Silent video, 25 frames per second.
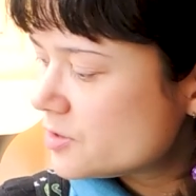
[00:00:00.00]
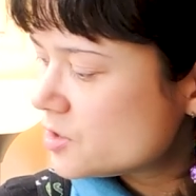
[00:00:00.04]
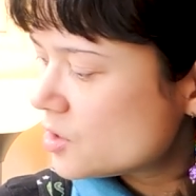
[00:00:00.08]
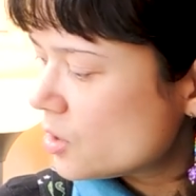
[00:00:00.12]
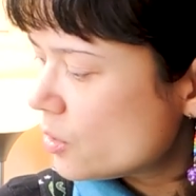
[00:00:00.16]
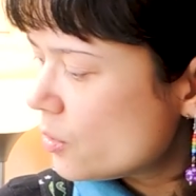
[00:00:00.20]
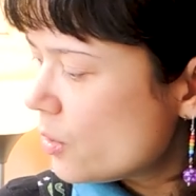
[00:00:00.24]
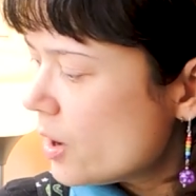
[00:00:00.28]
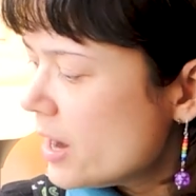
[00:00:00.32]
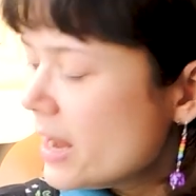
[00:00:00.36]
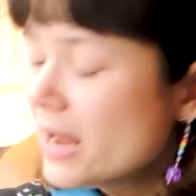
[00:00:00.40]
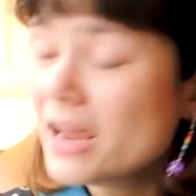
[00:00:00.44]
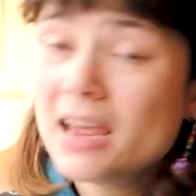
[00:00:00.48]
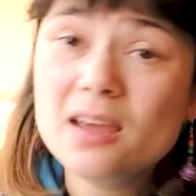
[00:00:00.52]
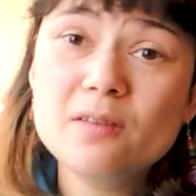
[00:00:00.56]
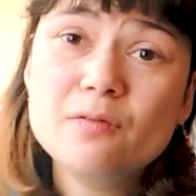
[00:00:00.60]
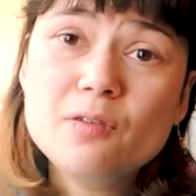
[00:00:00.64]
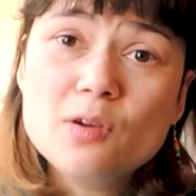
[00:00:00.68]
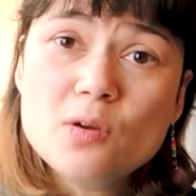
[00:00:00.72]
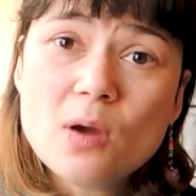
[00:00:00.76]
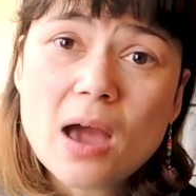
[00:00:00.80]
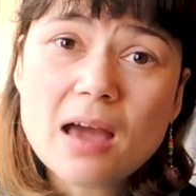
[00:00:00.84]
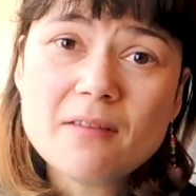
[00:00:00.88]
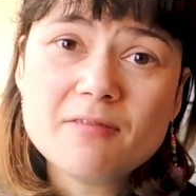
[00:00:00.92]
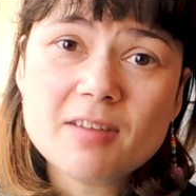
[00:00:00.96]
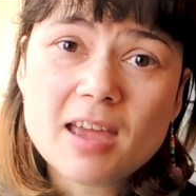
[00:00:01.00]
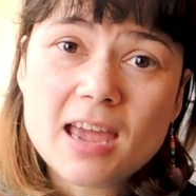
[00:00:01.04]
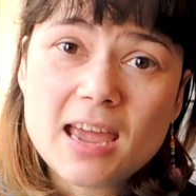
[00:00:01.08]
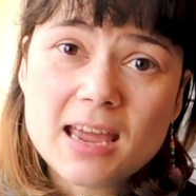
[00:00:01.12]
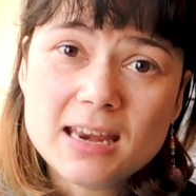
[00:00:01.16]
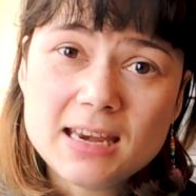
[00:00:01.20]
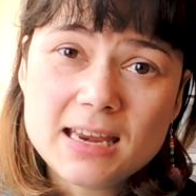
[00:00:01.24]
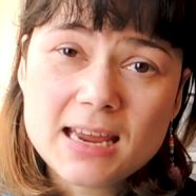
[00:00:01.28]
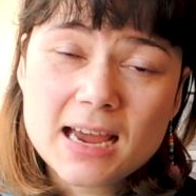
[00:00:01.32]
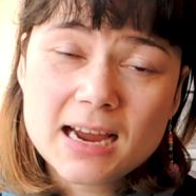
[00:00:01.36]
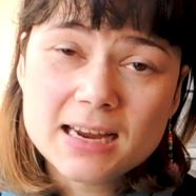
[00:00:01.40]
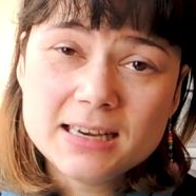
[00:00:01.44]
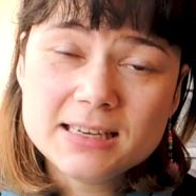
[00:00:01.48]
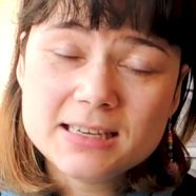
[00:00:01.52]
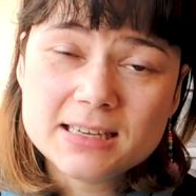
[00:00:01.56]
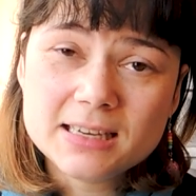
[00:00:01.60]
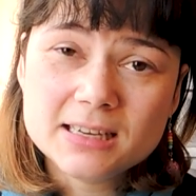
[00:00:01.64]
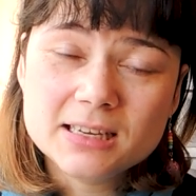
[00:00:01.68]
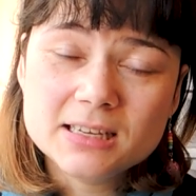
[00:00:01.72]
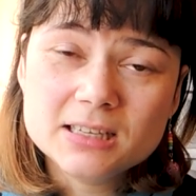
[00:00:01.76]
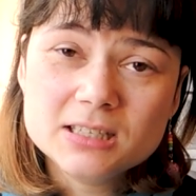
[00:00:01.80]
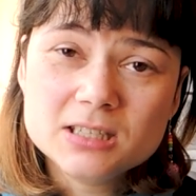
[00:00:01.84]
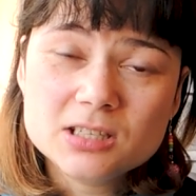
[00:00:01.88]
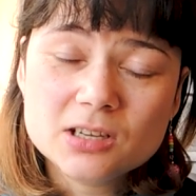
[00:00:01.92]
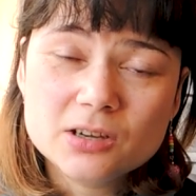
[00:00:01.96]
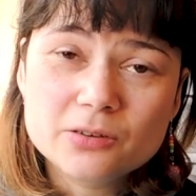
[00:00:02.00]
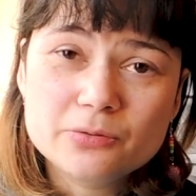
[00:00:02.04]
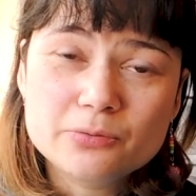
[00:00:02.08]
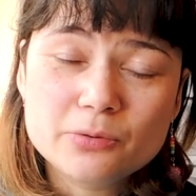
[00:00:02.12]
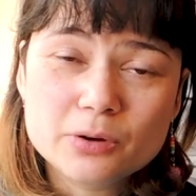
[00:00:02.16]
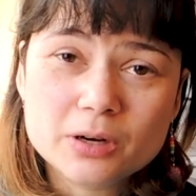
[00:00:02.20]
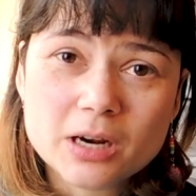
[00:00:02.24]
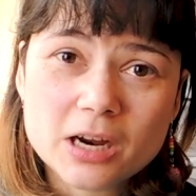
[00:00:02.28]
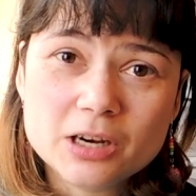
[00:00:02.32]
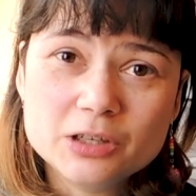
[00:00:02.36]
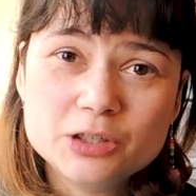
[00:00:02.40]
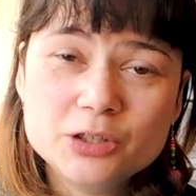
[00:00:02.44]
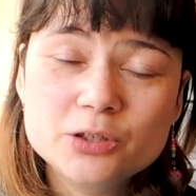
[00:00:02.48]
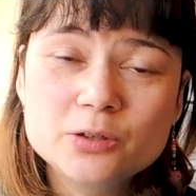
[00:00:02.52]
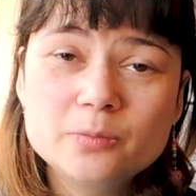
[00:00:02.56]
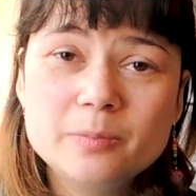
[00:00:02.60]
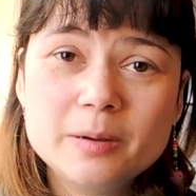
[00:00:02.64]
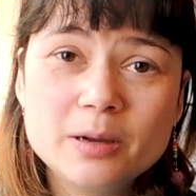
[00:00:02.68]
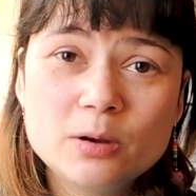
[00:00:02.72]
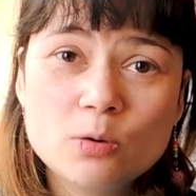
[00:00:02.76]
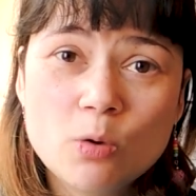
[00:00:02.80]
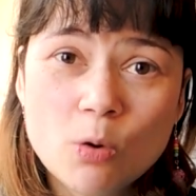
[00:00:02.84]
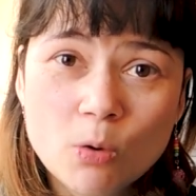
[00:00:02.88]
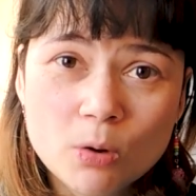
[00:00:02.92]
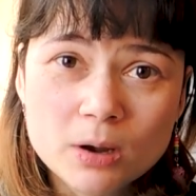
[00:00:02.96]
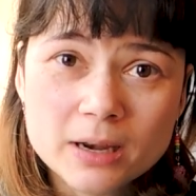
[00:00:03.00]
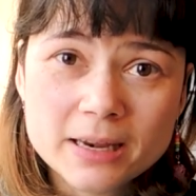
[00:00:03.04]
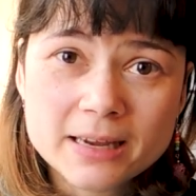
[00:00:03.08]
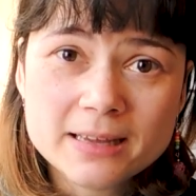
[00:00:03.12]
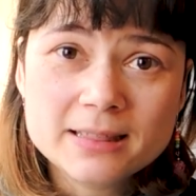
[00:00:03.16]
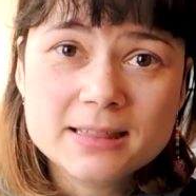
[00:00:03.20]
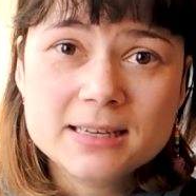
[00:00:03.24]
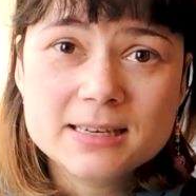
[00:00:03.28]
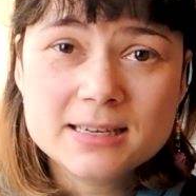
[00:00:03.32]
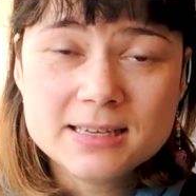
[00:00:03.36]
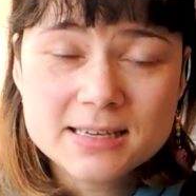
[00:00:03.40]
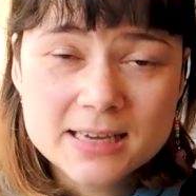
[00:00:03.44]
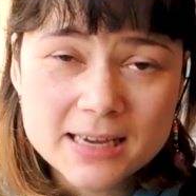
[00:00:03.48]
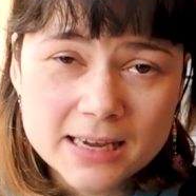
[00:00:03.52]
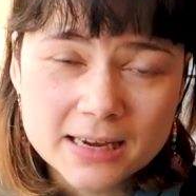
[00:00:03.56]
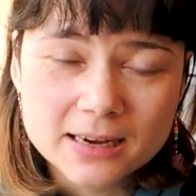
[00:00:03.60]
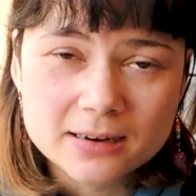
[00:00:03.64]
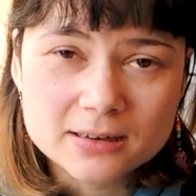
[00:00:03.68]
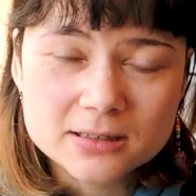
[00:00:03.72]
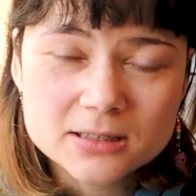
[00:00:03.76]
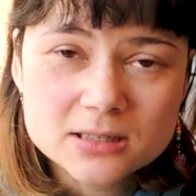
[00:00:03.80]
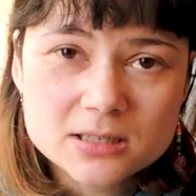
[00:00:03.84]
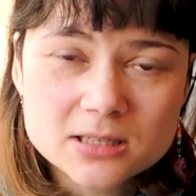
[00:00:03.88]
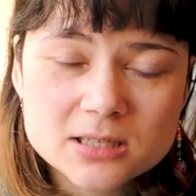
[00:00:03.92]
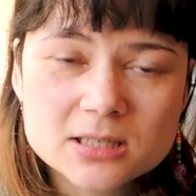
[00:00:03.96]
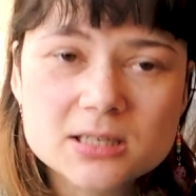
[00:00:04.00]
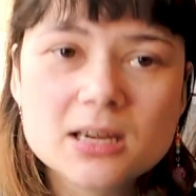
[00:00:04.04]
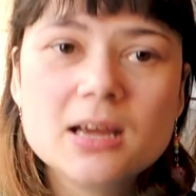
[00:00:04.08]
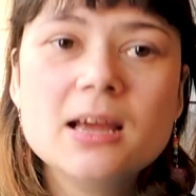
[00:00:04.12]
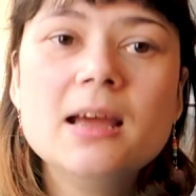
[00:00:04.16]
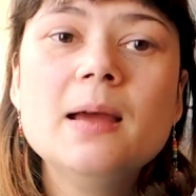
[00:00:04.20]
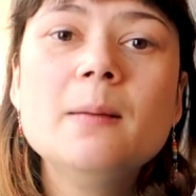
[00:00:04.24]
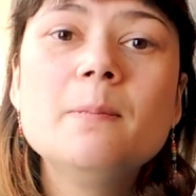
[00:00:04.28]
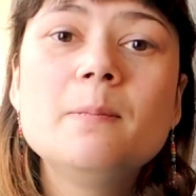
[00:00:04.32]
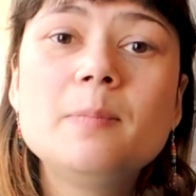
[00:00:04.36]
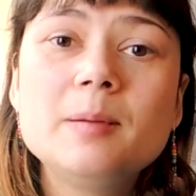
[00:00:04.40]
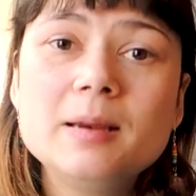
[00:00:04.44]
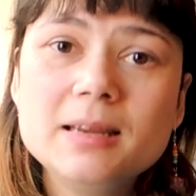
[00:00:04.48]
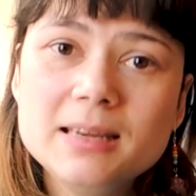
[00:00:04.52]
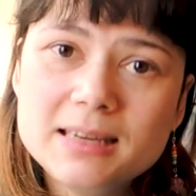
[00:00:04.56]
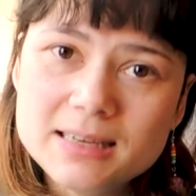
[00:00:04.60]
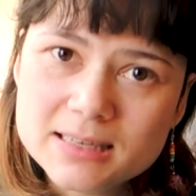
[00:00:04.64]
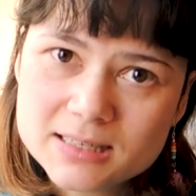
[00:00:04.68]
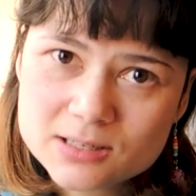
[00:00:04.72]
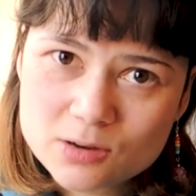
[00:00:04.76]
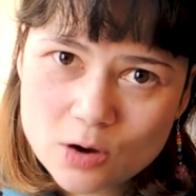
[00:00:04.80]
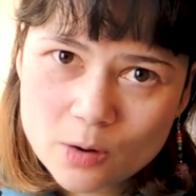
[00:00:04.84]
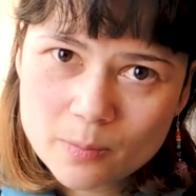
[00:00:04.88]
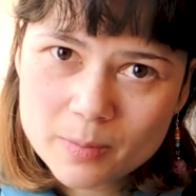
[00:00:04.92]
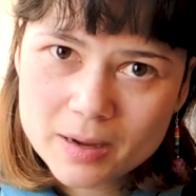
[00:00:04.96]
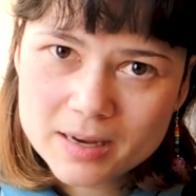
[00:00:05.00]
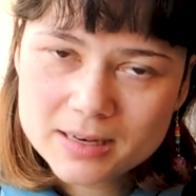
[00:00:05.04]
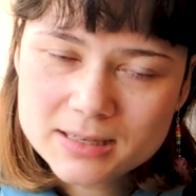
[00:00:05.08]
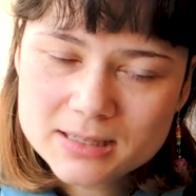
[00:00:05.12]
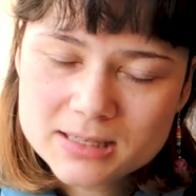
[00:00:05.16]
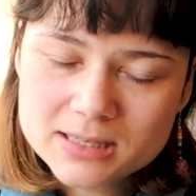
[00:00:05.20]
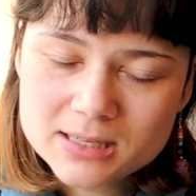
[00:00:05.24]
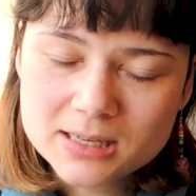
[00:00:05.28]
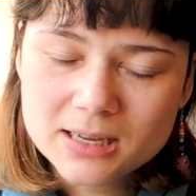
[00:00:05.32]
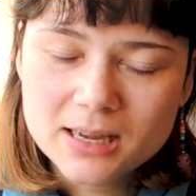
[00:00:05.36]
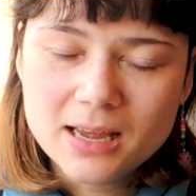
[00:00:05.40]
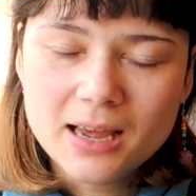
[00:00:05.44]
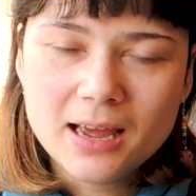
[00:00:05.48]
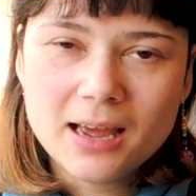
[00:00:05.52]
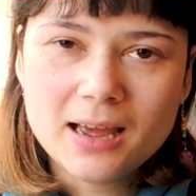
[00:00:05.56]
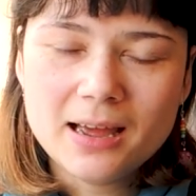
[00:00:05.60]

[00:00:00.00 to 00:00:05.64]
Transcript: So if you have any ideas of what I should be calling the tiers, please comment.